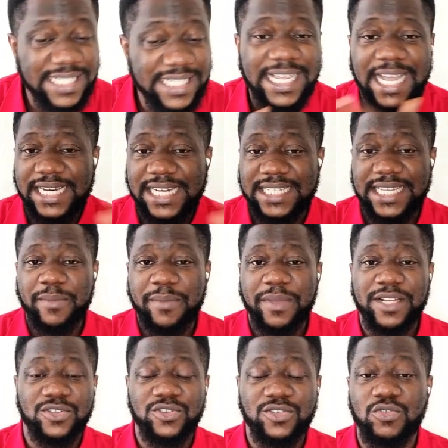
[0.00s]
He still had
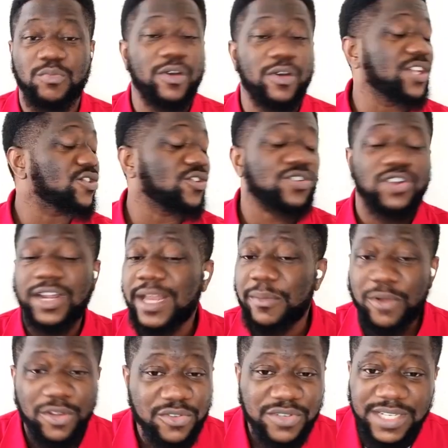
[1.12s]
assignments to do, but he told God,
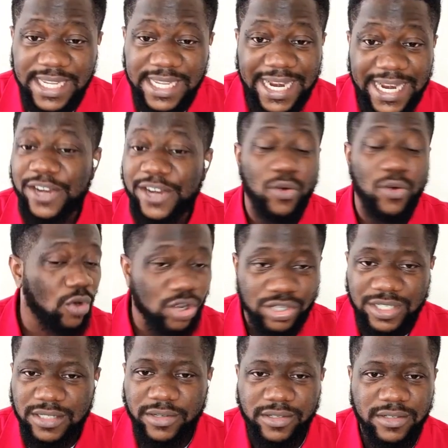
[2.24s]
I'm not doing again. I don't
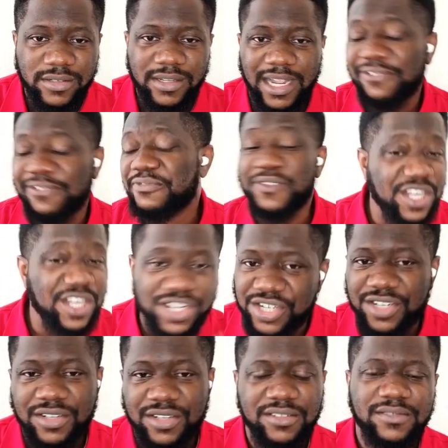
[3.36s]
want. I'll
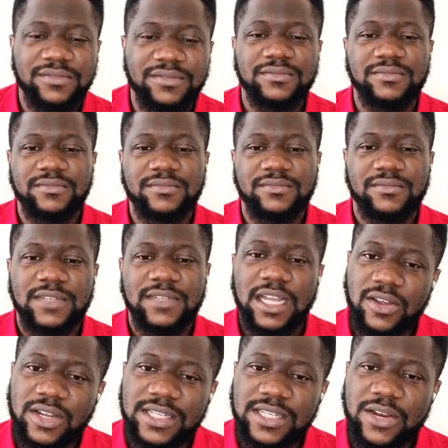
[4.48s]
finish.
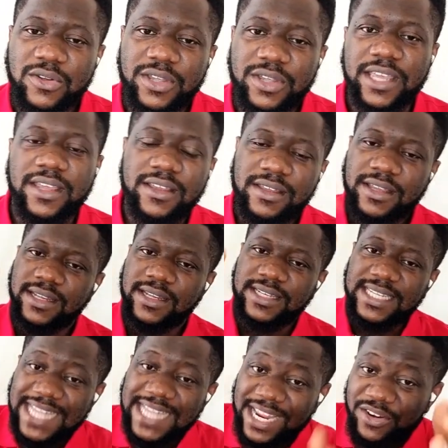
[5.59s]
And God said, okay,
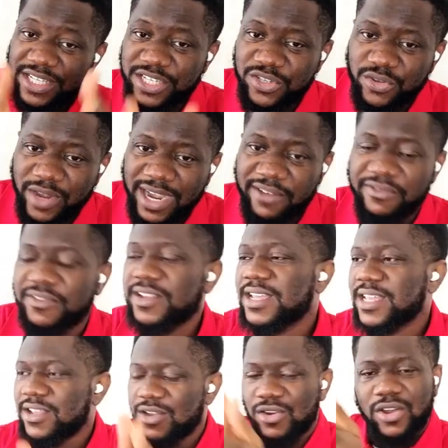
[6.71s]
this anointing you have,
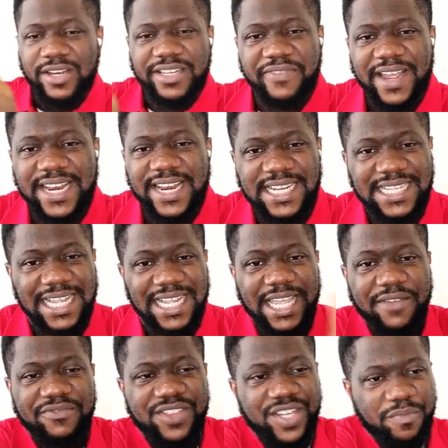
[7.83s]
God divided it
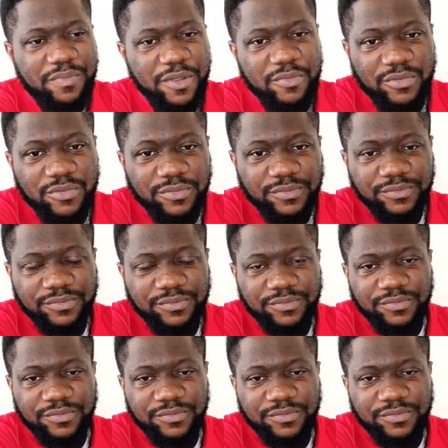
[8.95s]
and gave three people.